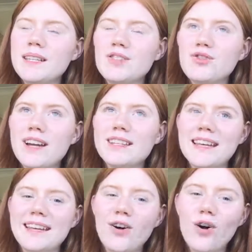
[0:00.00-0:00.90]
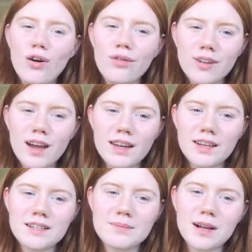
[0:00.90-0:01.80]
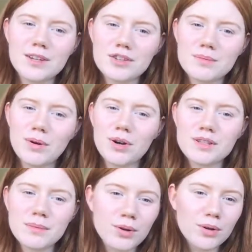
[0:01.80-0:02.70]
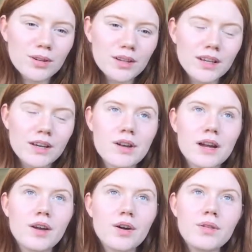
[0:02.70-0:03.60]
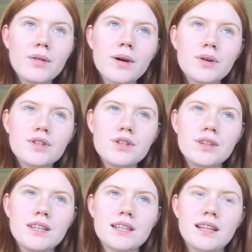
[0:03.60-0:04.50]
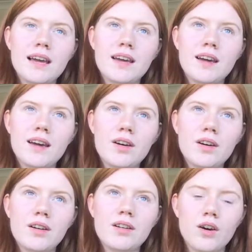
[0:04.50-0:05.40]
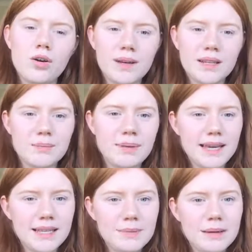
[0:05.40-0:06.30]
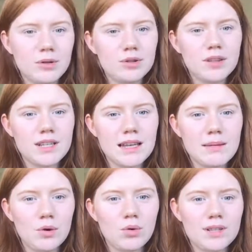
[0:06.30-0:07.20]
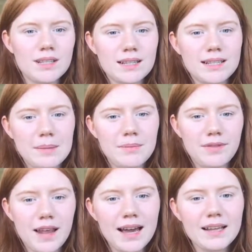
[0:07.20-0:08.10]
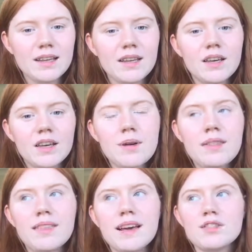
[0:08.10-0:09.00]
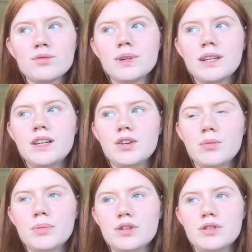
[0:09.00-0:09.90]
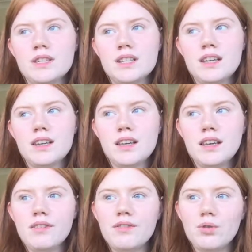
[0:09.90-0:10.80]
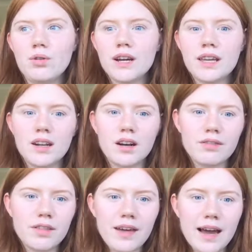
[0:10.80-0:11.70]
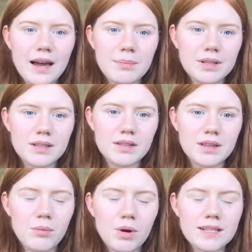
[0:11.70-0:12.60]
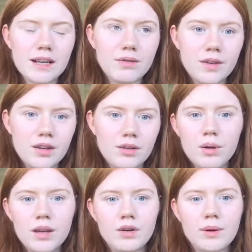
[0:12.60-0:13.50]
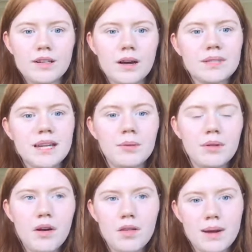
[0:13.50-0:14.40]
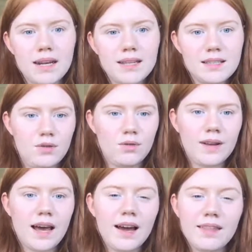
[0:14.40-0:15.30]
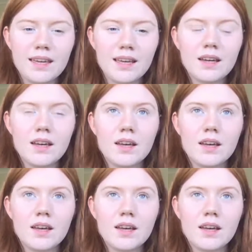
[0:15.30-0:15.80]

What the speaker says: to try and take it offline as much as possible. So I know that most unis are hoping to place people doing the same course in the same flat. So I think that's a really good opportunity if you're lucky enough that happens, that works out for you and you end up staying with other medics in your flat. I think